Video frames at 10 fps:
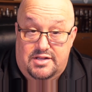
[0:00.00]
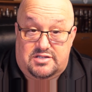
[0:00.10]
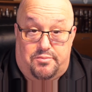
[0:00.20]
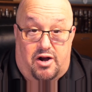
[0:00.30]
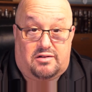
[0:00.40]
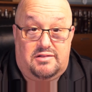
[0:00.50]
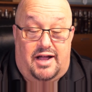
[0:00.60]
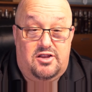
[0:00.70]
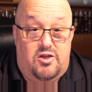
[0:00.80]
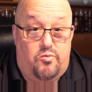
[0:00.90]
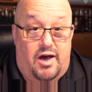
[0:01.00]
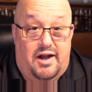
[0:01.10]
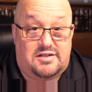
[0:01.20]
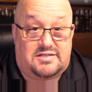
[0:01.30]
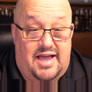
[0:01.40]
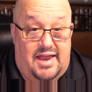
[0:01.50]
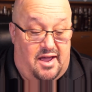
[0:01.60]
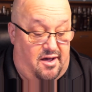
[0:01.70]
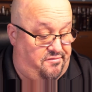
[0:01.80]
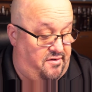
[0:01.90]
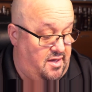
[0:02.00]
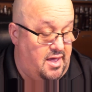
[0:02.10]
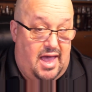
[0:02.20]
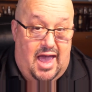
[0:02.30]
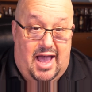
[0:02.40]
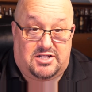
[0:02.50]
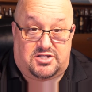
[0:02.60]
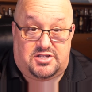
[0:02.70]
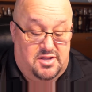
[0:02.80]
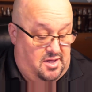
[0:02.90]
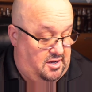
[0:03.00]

So Mark Lund, you won our set of etched